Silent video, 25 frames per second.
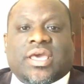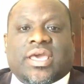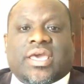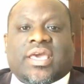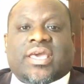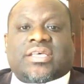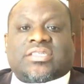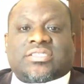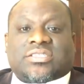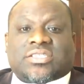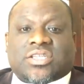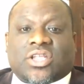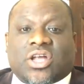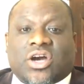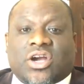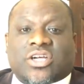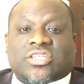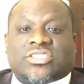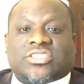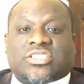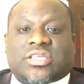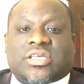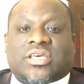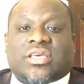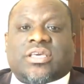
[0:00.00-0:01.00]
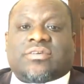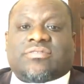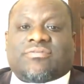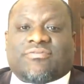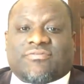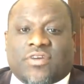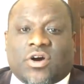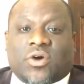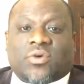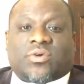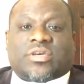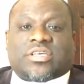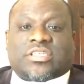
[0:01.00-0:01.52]
is largely
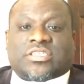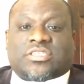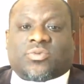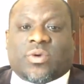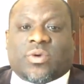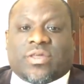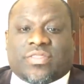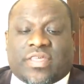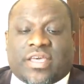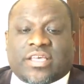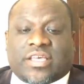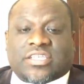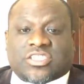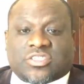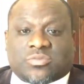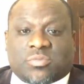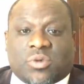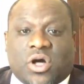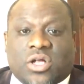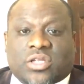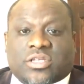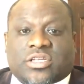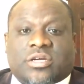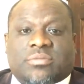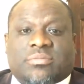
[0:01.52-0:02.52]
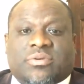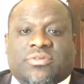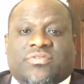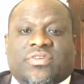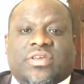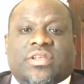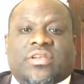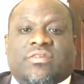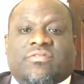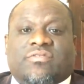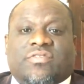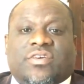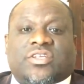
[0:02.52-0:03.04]
focused with a small number of
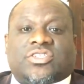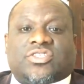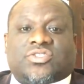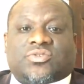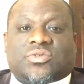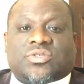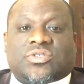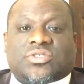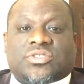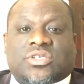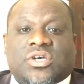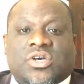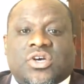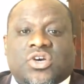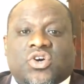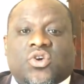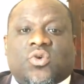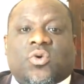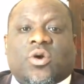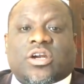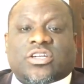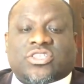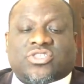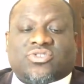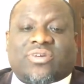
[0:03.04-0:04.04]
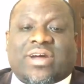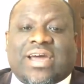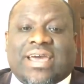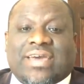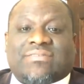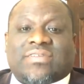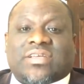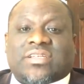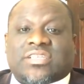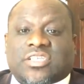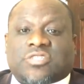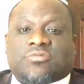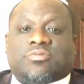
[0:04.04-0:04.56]
individuals who are
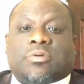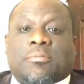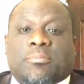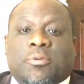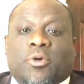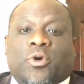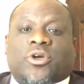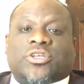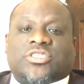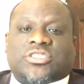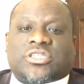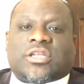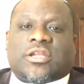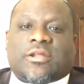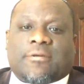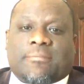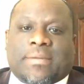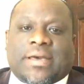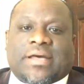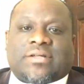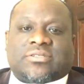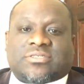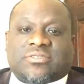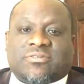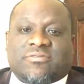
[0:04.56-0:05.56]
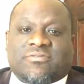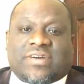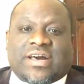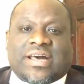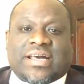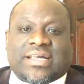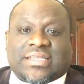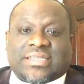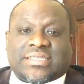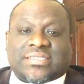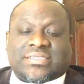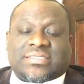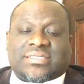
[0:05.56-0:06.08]
driving disproportionate amounts of
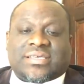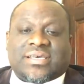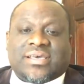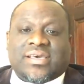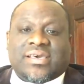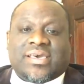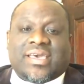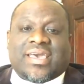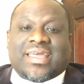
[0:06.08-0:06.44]
violence.